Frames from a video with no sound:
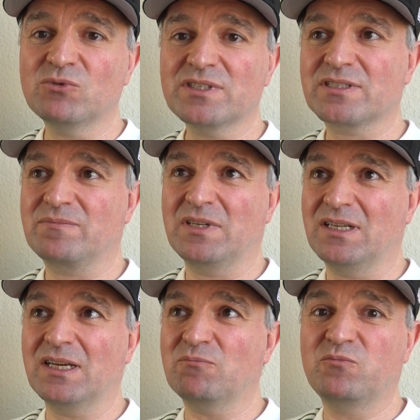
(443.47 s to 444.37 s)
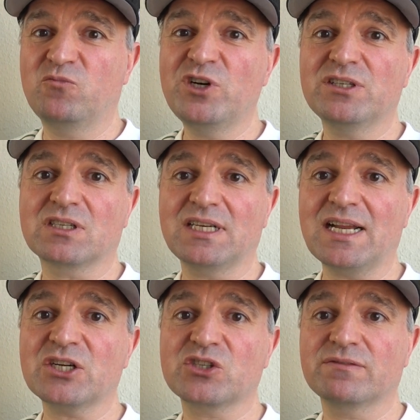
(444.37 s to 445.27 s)
was a real
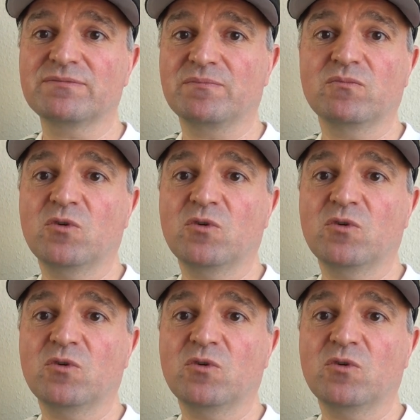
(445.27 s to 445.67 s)
clash of